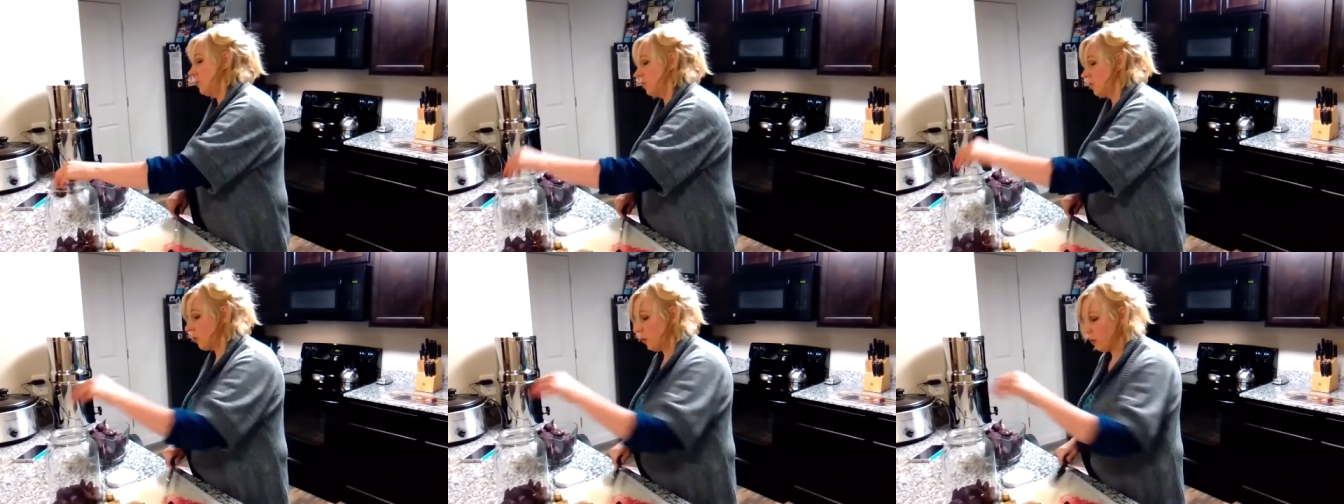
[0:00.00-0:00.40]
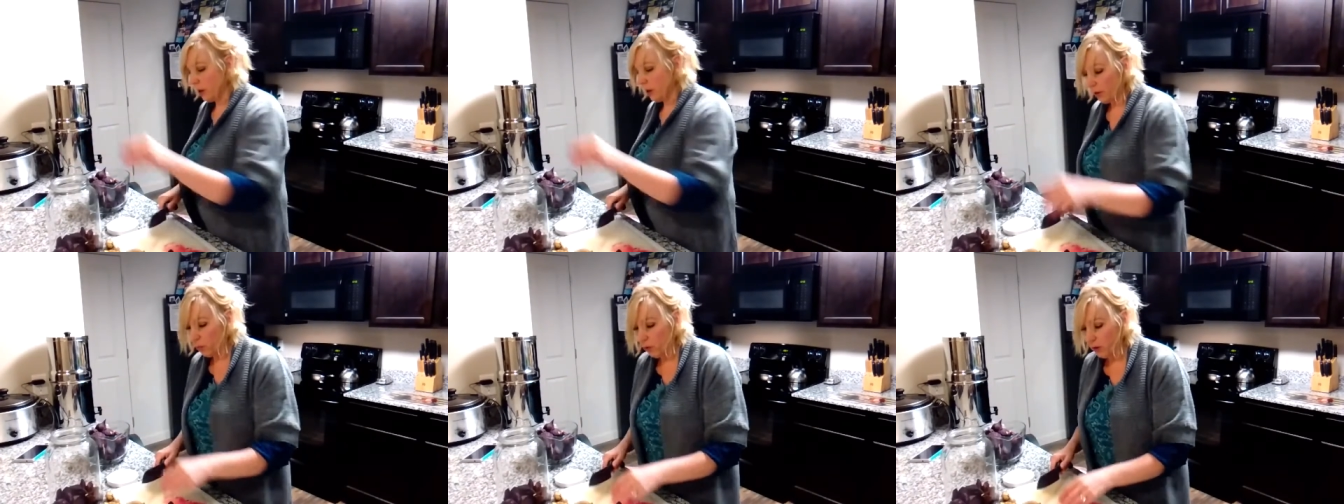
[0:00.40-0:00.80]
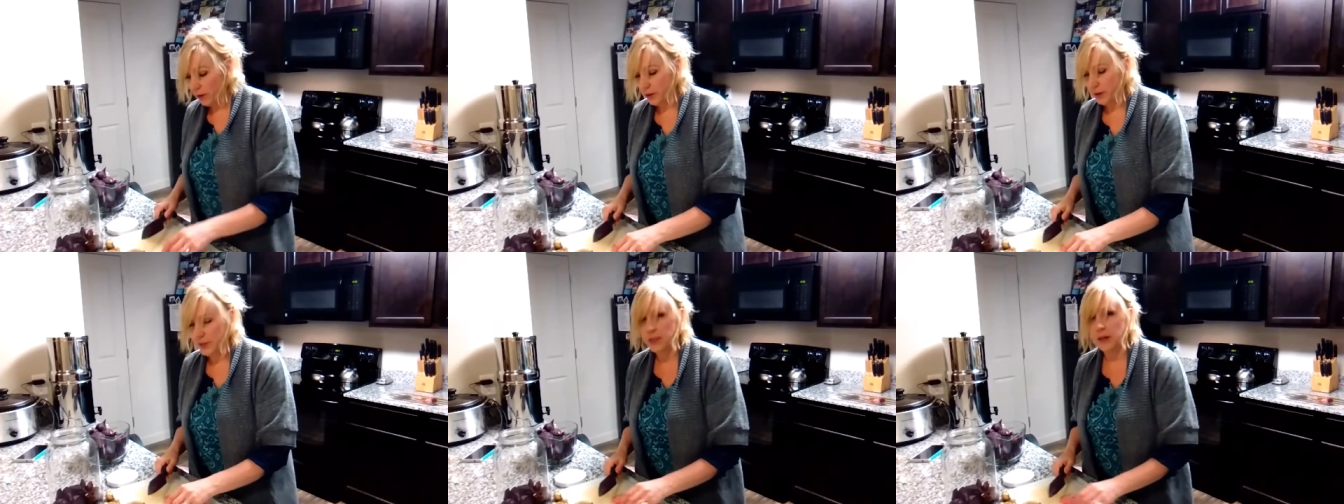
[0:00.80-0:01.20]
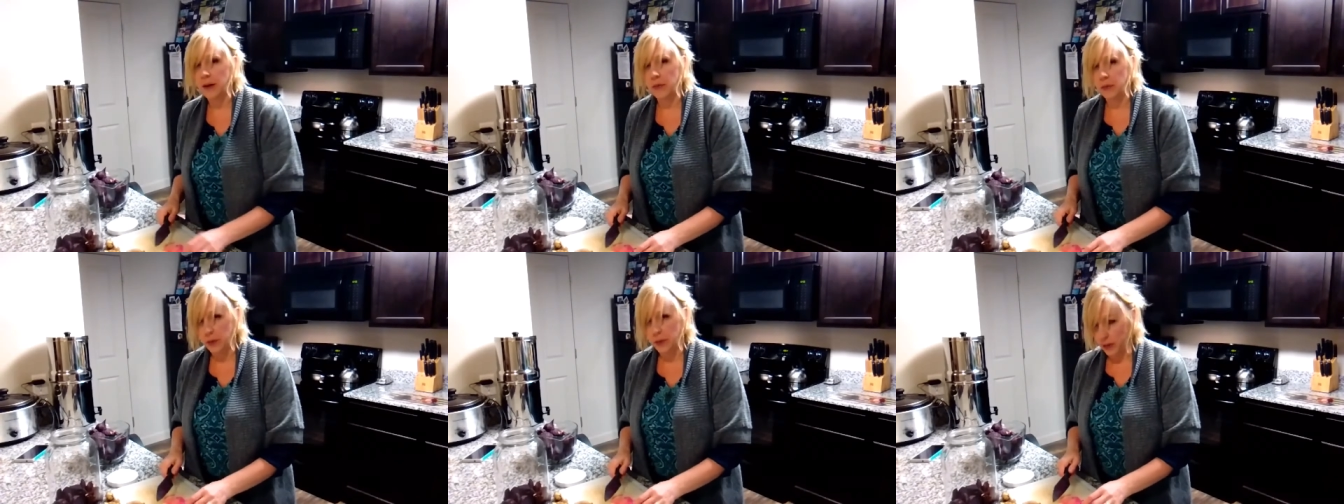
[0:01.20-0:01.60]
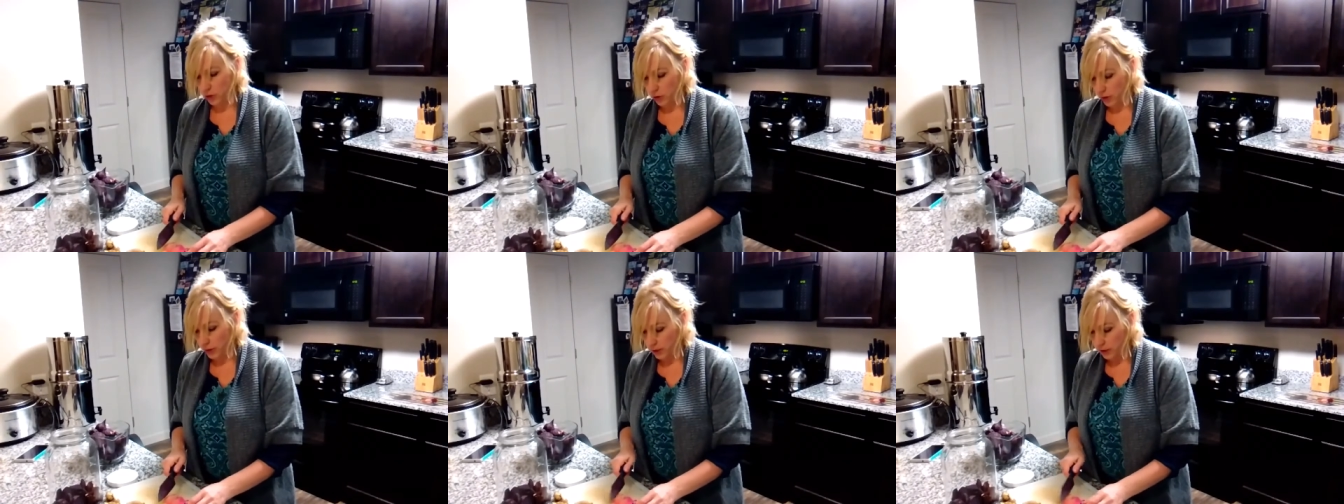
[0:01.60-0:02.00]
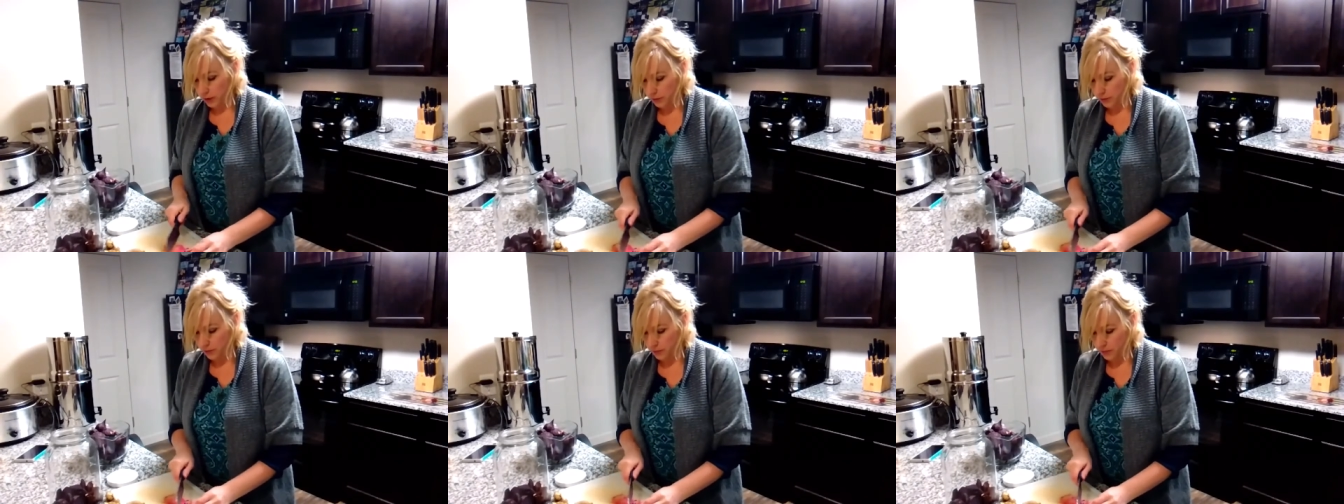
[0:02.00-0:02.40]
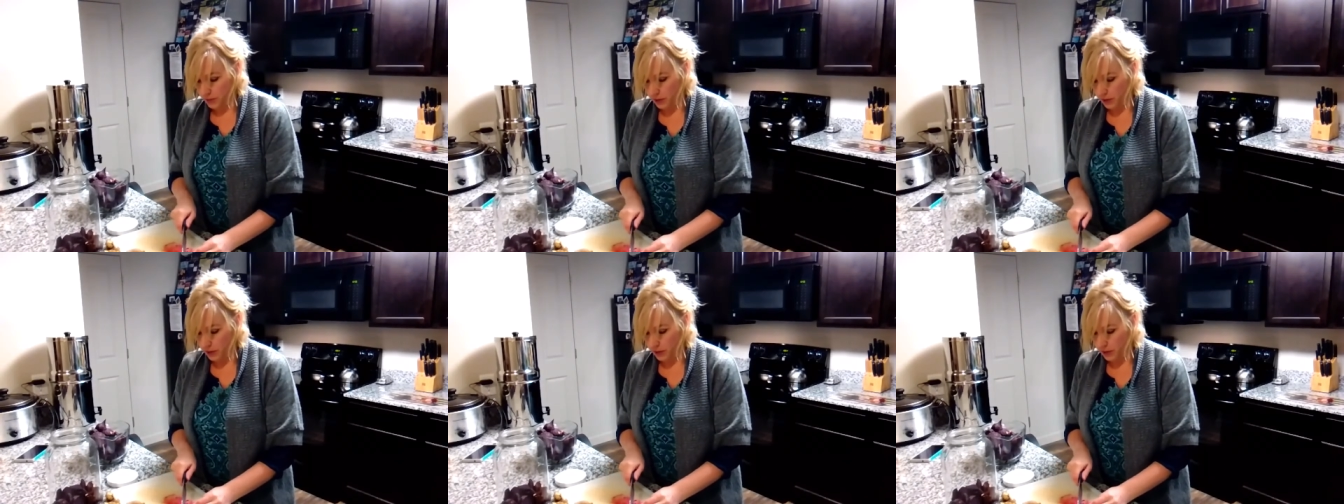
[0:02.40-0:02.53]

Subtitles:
So I water it down when I drink it,